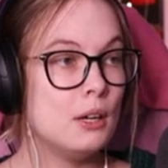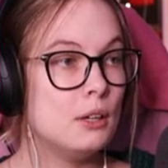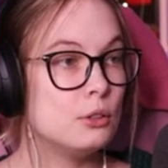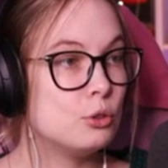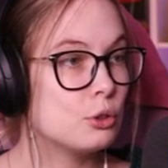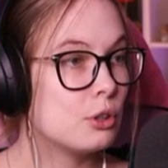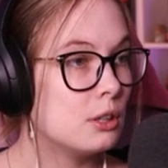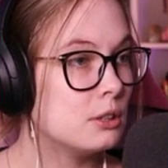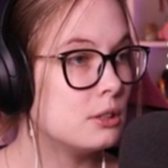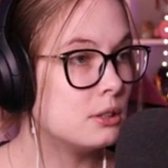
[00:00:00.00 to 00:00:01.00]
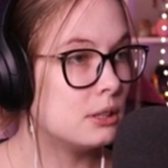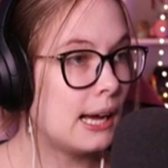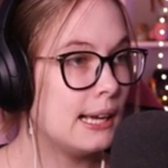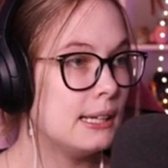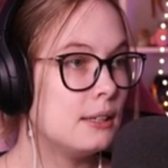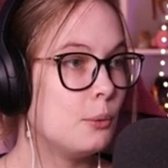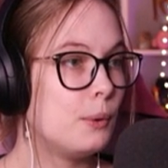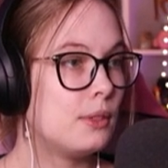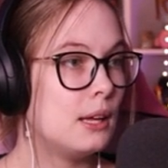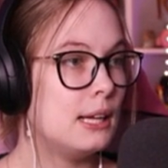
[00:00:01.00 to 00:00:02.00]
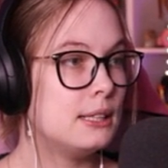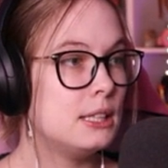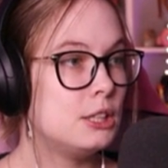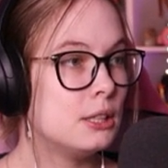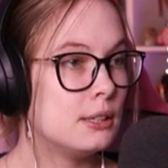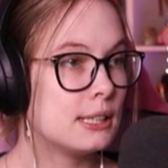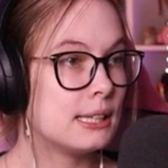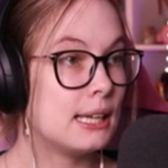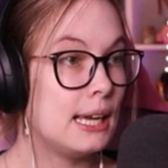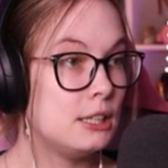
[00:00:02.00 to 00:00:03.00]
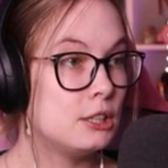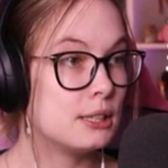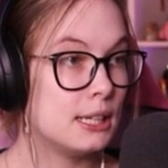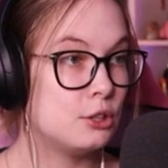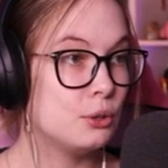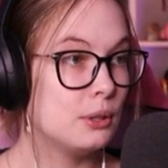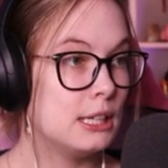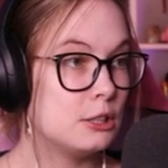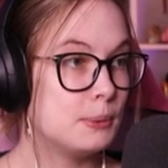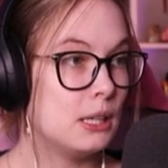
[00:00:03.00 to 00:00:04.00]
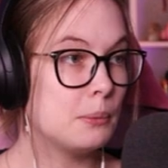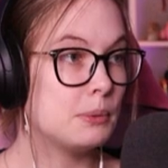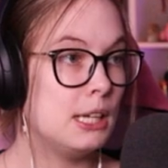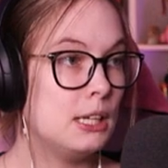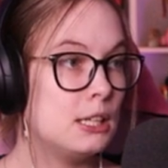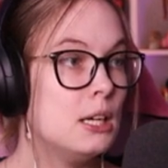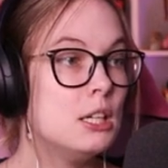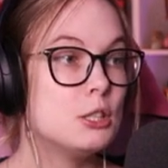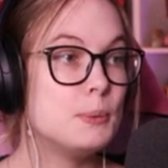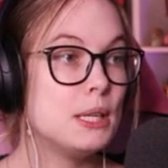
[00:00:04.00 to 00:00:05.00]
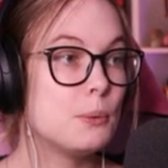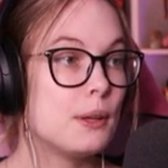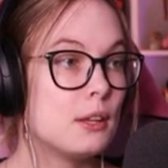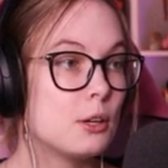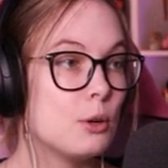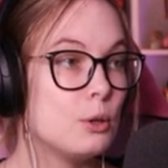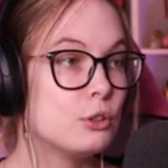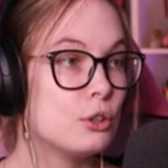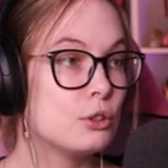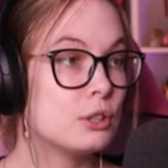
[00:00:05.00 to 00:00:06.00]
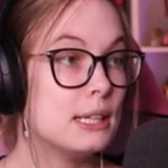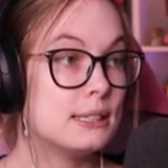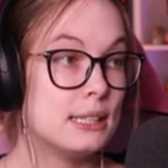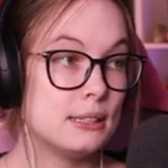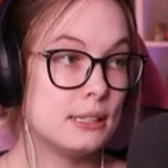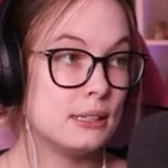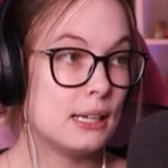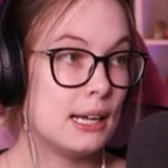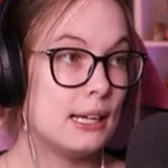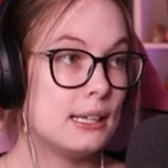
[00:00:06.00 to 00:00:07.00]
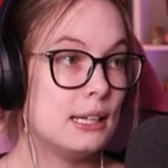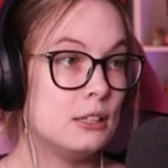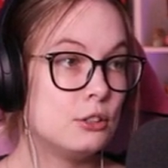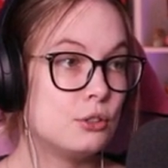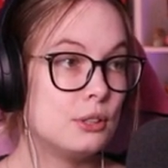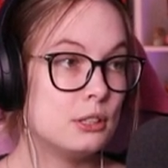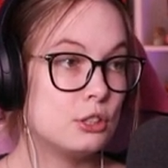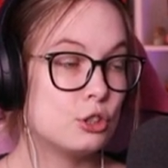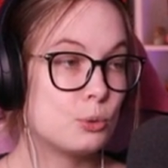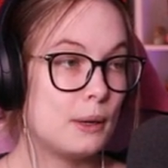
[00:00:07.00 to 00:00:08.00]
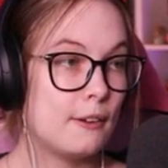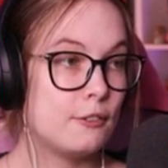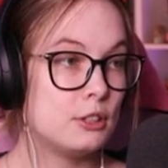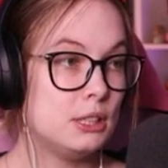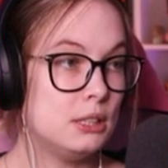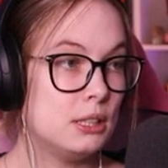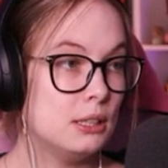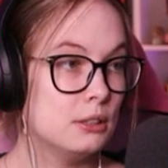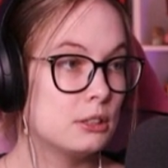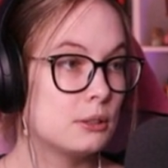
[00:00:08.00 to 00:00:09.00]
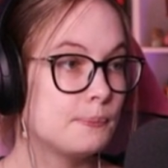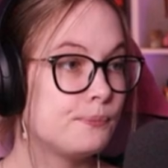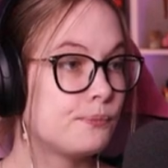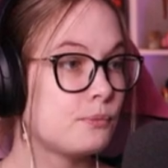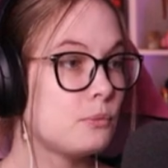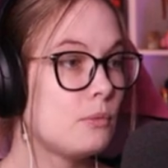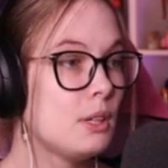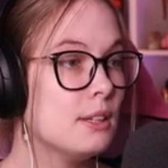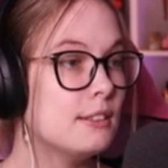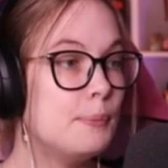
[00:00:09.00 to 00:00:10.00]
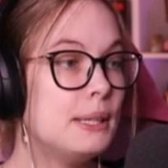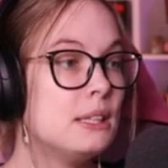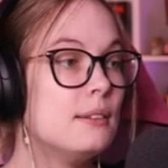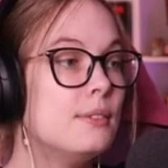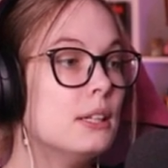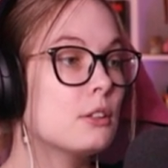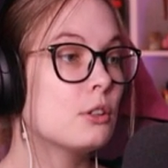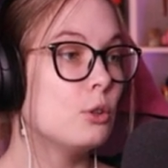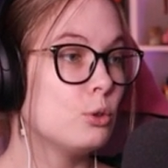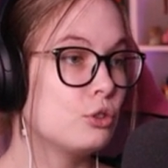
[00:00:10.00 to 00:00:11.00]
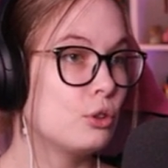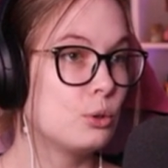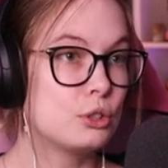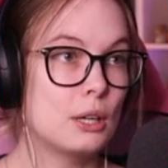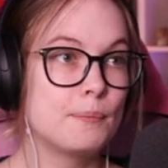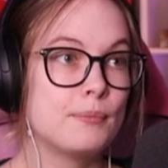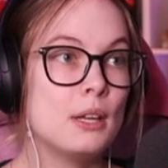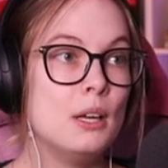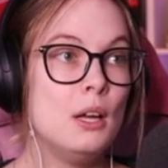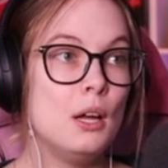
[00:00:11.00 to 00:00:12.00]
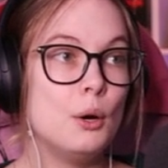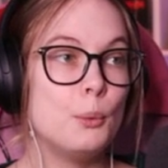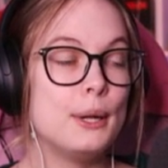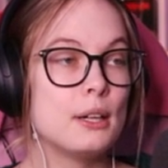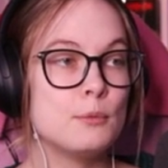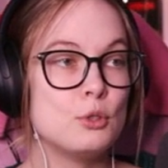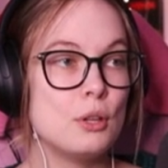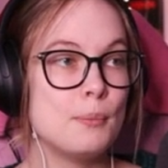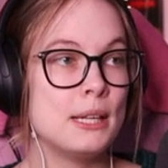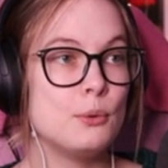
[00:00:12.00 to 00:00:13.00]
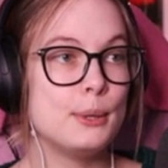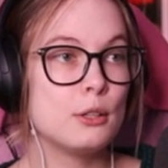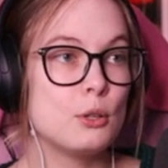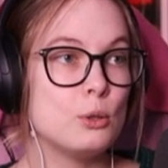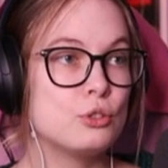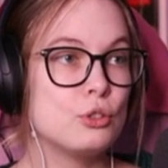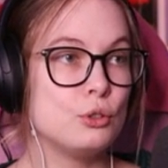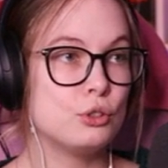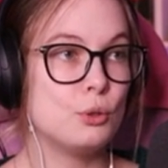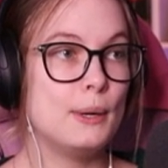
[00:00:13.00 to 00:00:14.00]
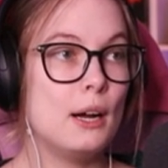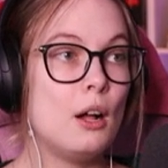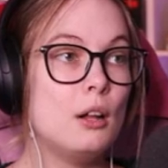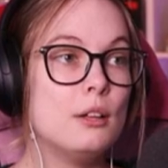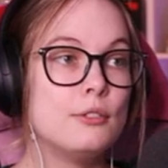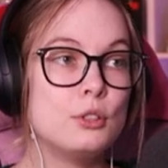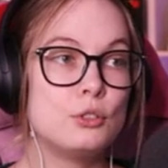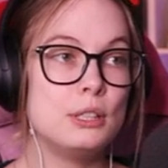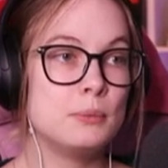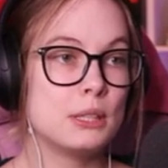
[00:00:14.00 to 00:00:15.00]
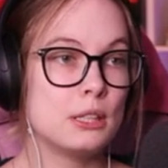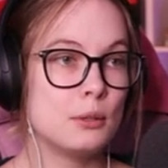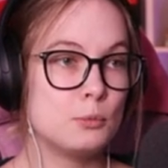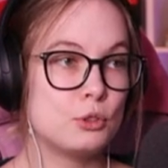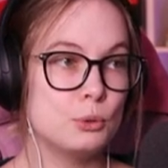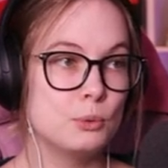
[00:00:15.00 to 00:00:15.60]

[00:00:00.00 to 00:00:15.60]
To coincide with the addition, the gauge schedule has been updated. Speak with the Gold Saucer attendant at Entrance Square for details. The Manderville Gold Saucer. Welcome to the Manderville Gold Saucer, where all of your dreams can come true.